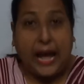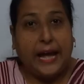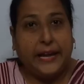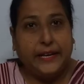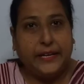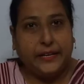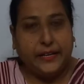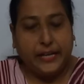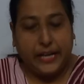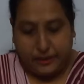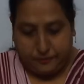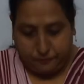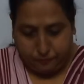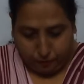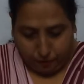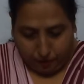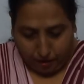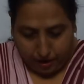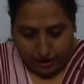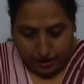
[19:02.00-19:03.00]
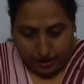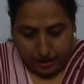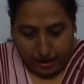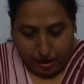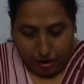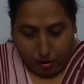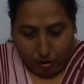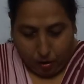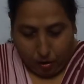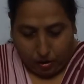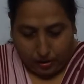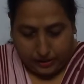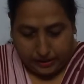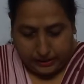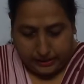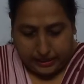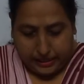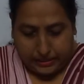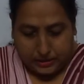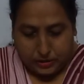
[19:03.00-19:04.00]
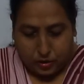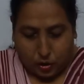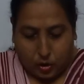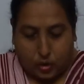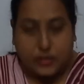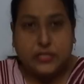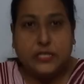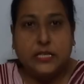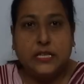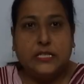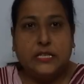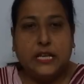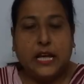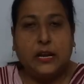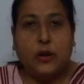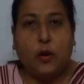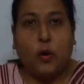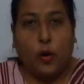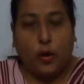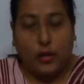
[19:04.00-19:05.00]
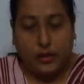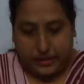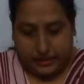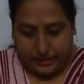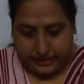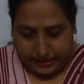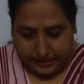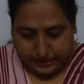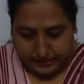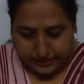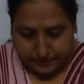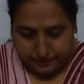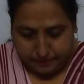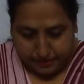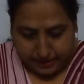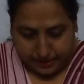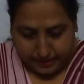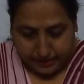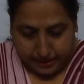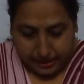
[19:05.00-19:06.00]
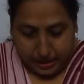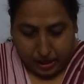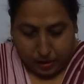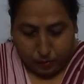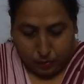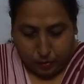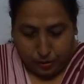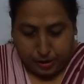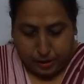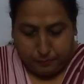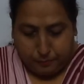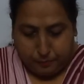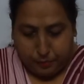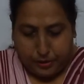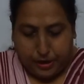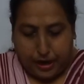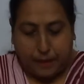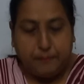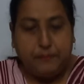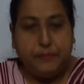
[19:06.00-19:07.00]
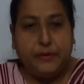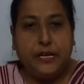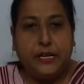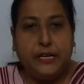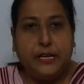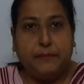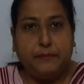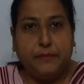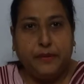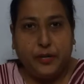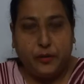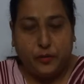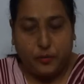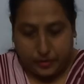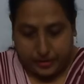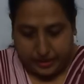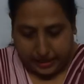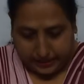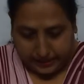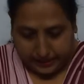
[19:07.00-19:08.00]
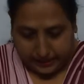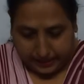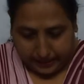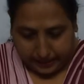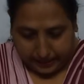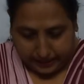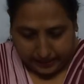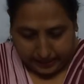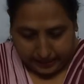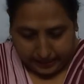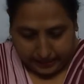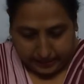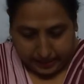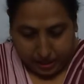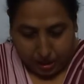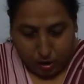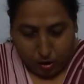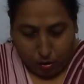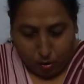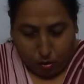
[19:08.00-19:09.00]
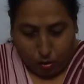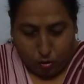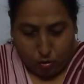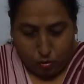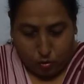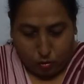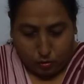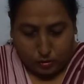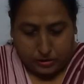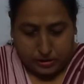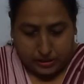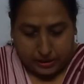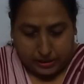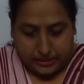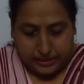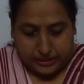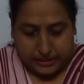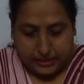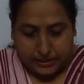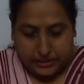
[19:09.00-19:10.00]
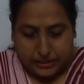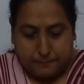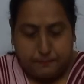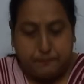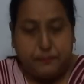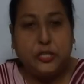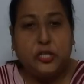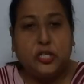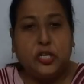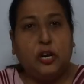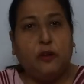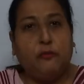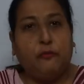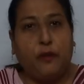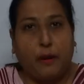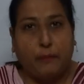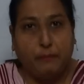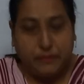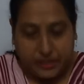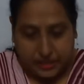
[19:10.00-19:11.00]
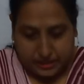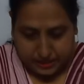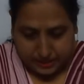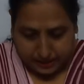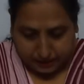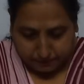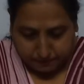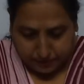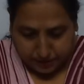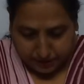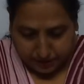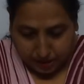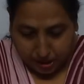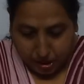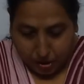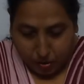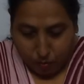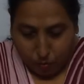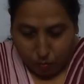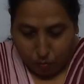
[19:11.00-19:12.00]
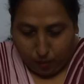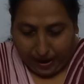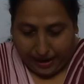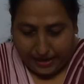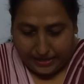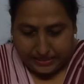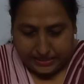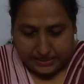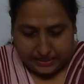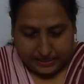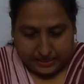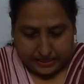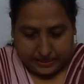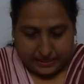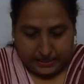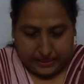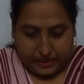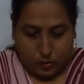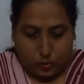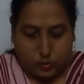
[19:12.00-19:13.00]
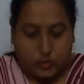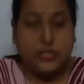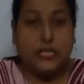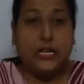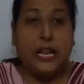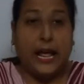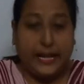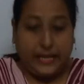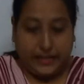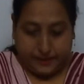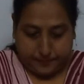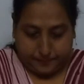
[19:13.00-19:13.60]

a great fall. All the king's horses and all the king's men couldn't put Humpty Dumpty together again. Oh, look, sir, here's a picture of Humpty Dumpty. Why, sir, he looks like.